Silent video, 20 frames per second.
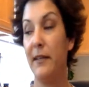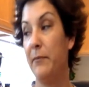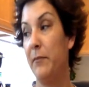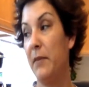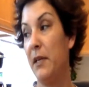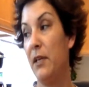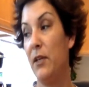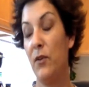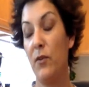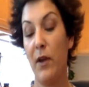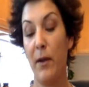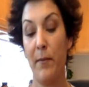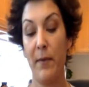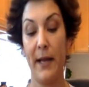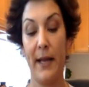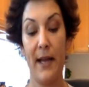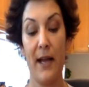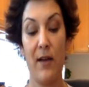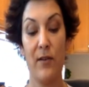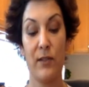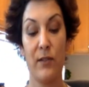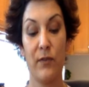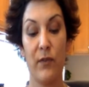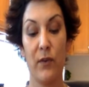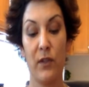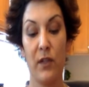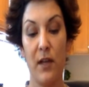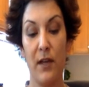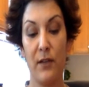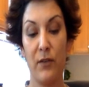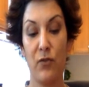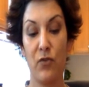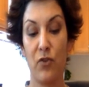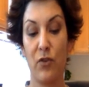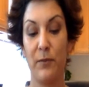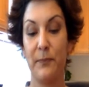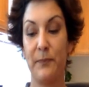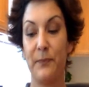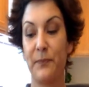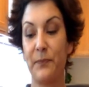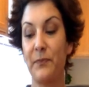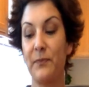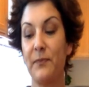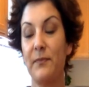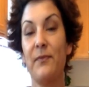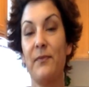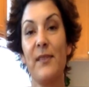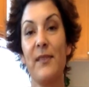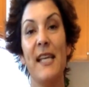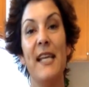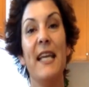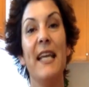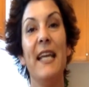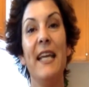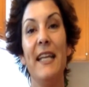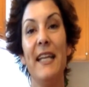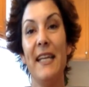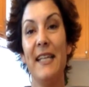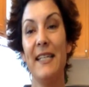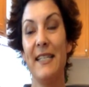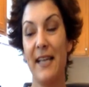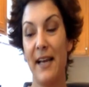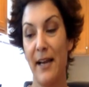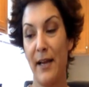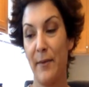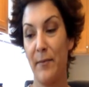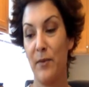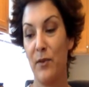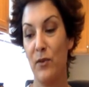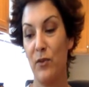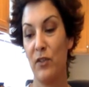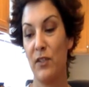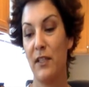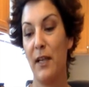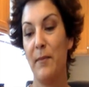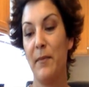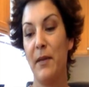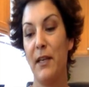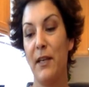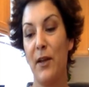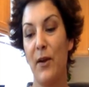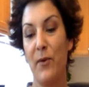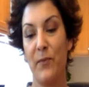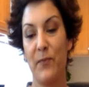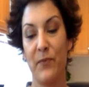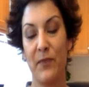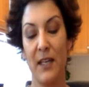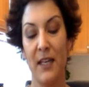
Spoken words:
meet you at my house for lunch anytime. You just let me know.